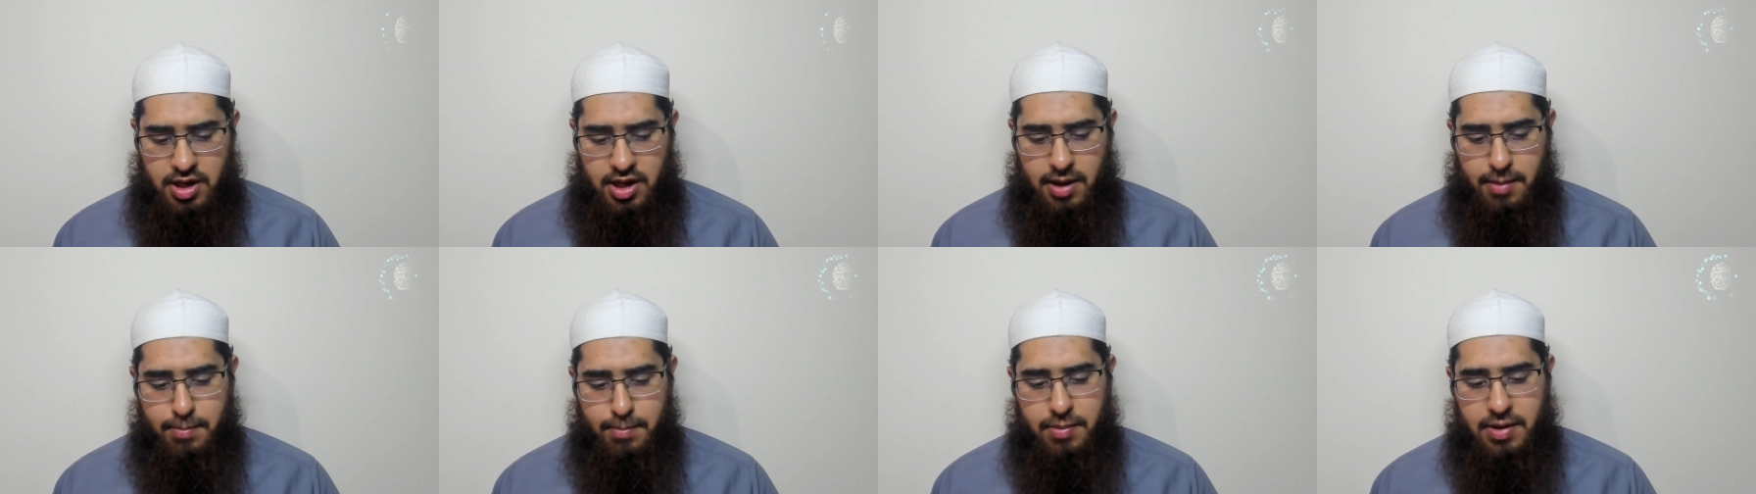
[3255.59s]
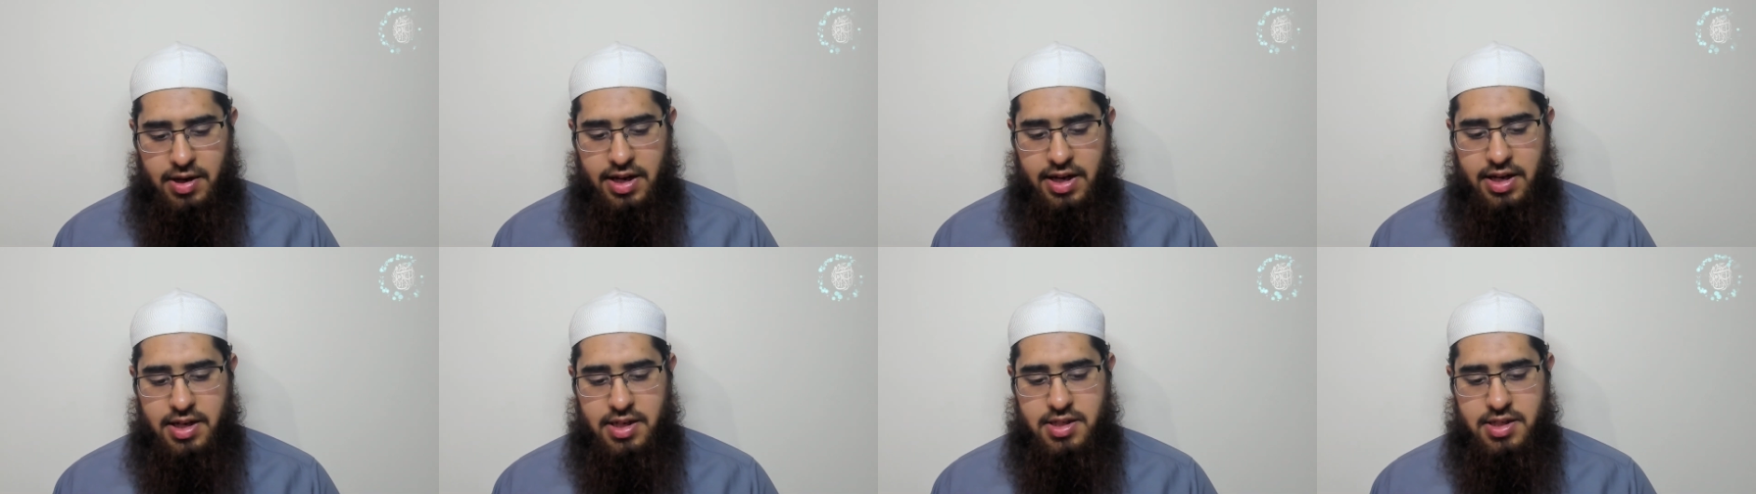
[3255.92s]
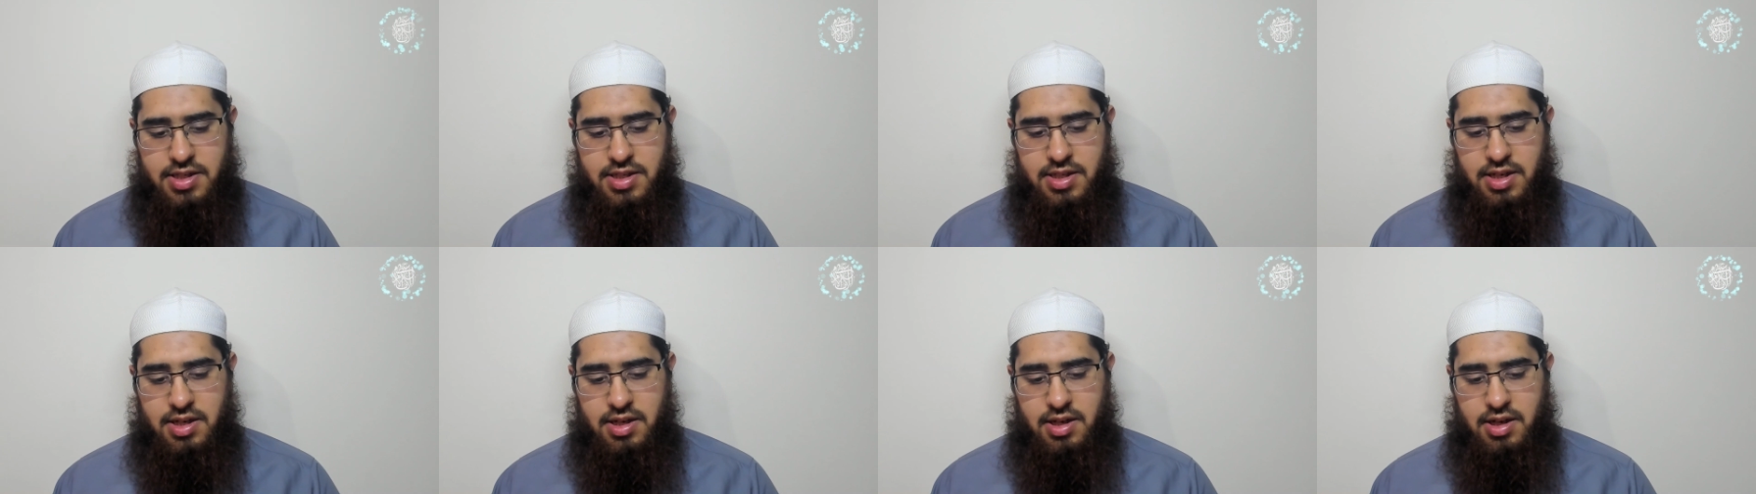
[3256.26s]

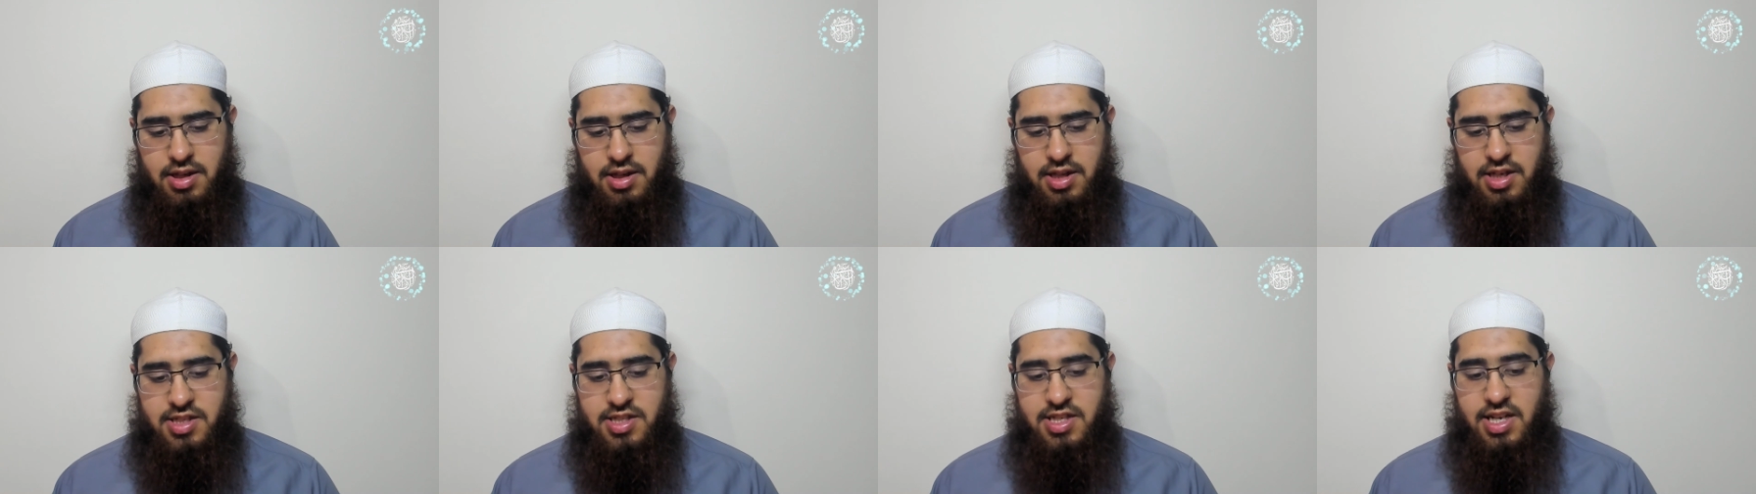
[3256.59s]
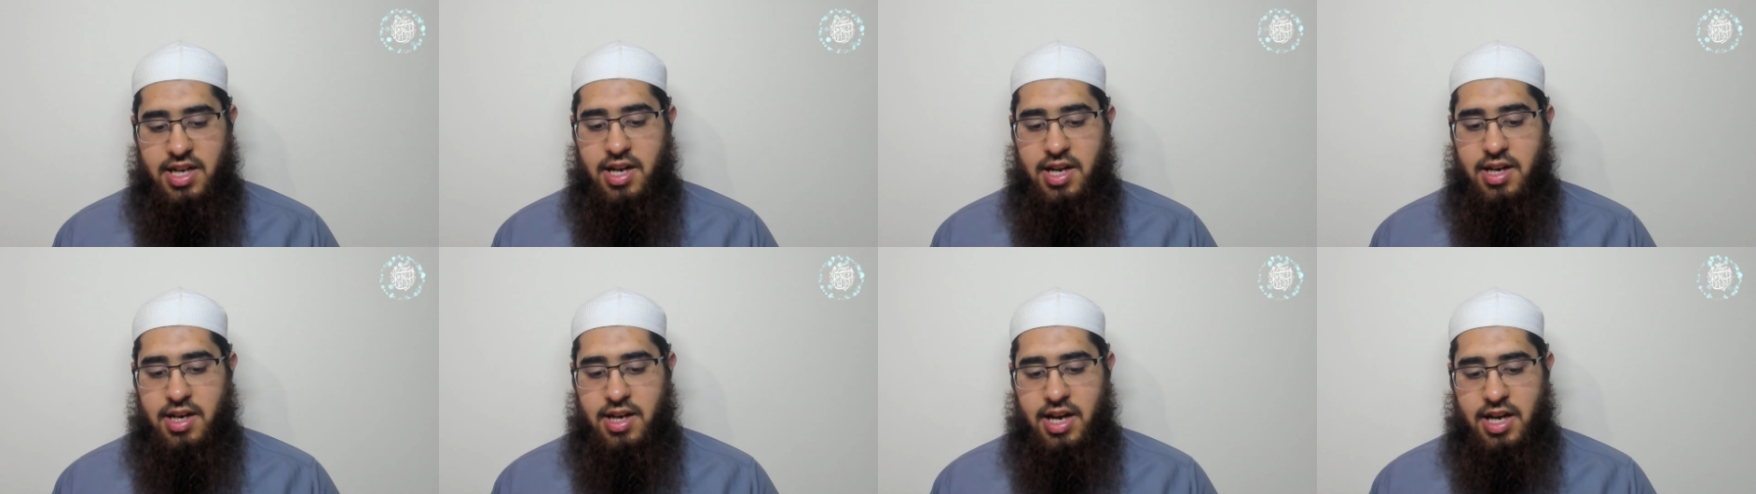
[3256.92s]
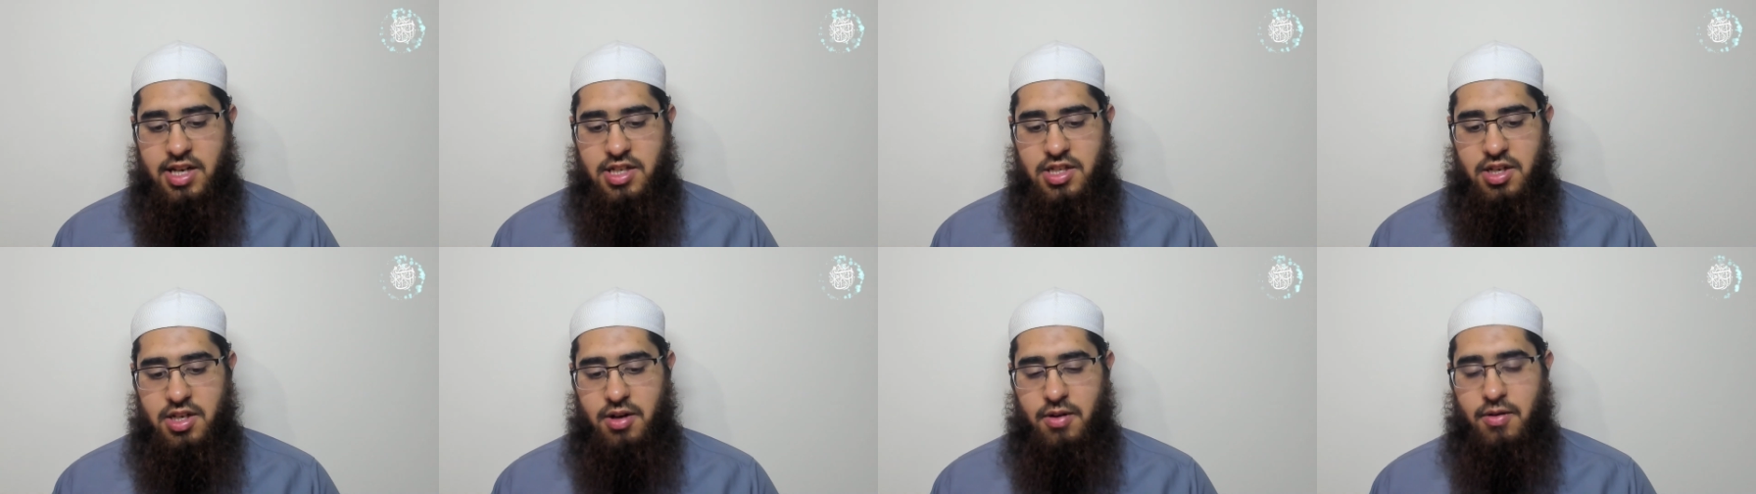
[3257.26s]
completes the second
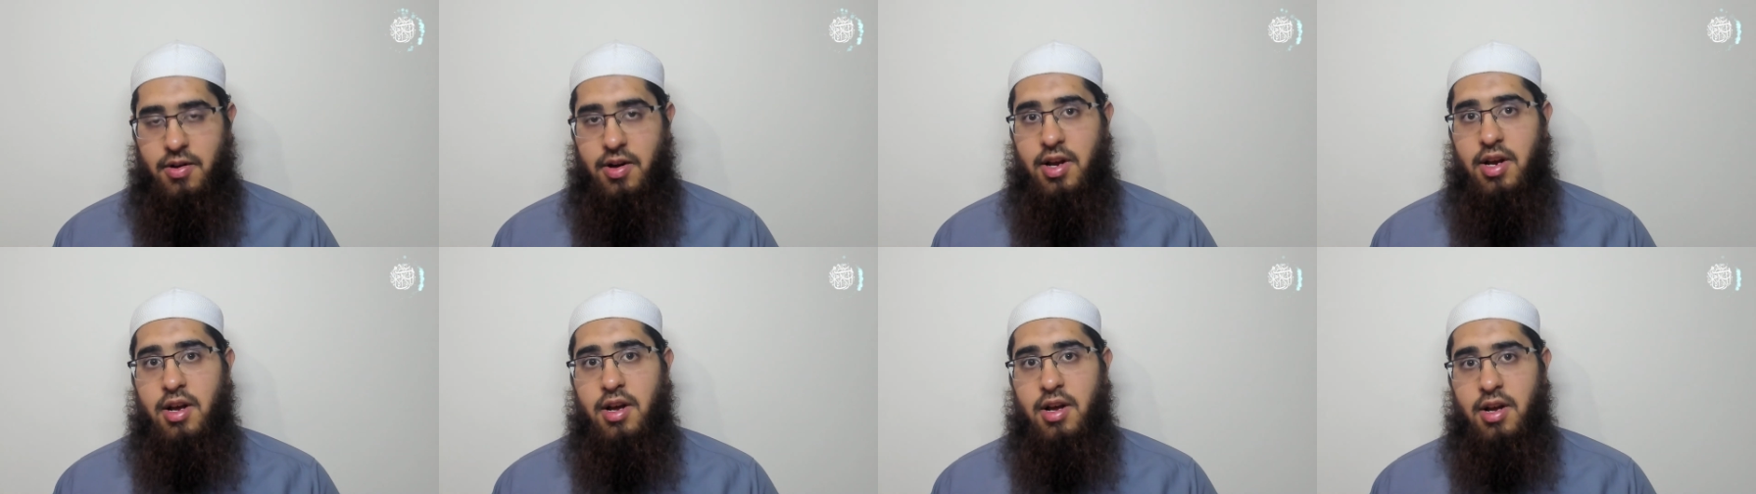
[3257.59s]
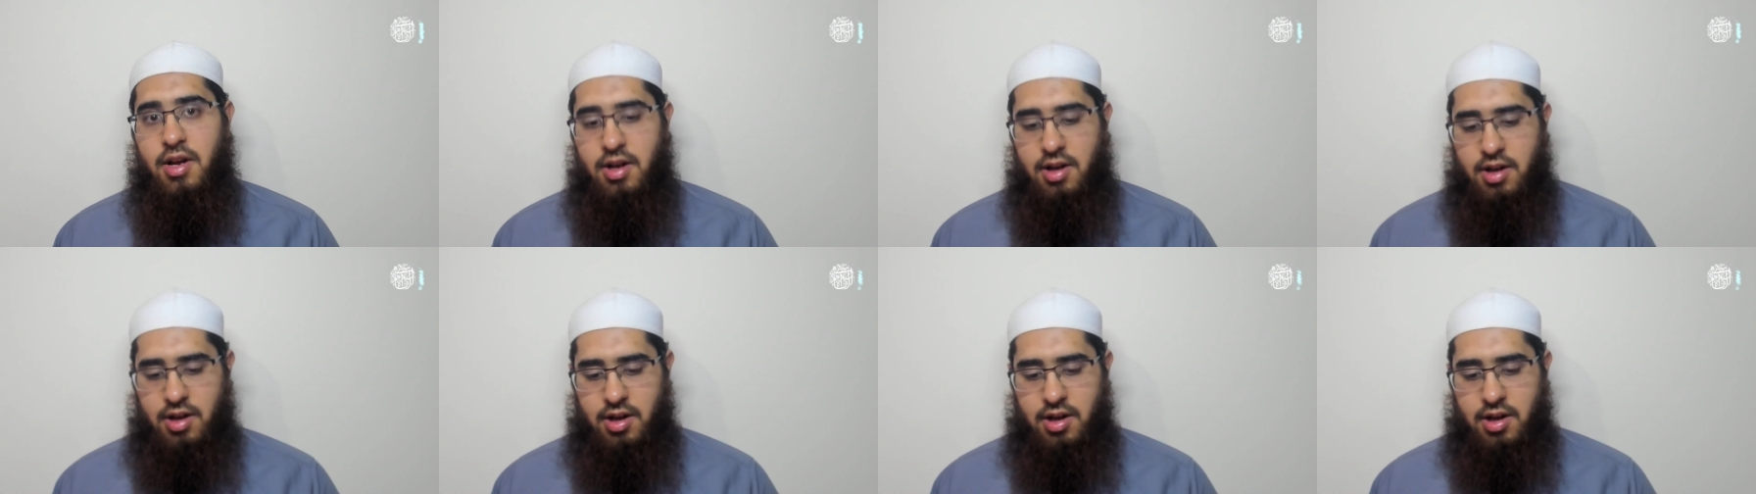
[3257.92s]
category.